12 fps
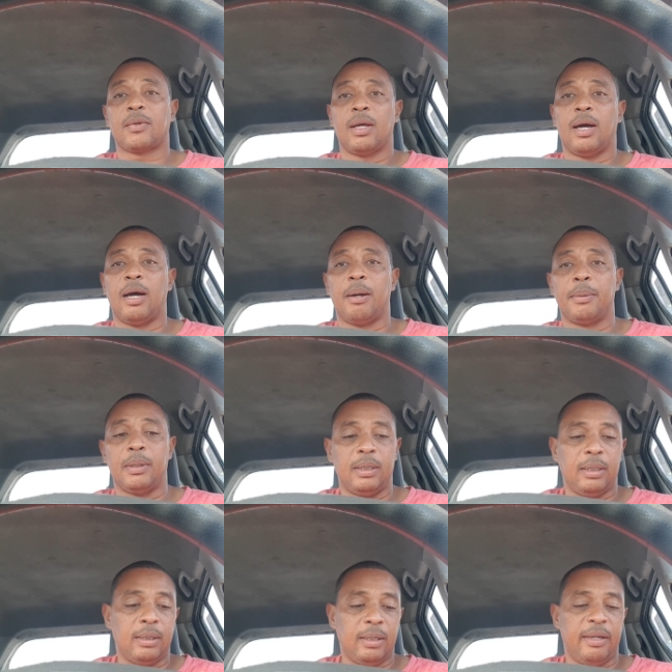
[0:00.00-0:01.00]
the
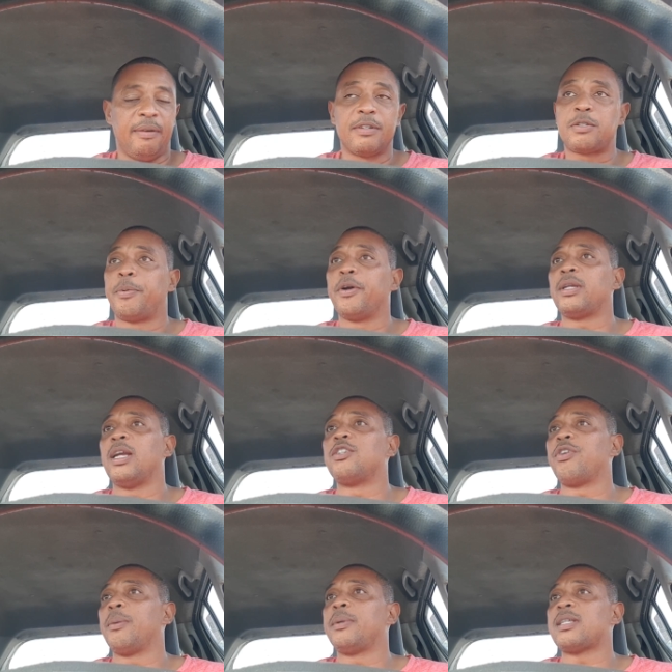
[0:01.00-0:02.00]
evil spirit in that
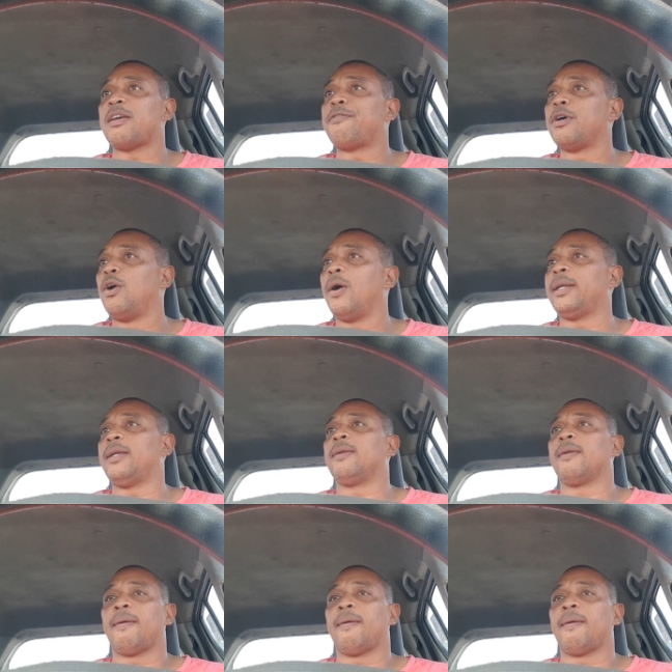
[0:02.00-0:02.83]
dream because I forgot it.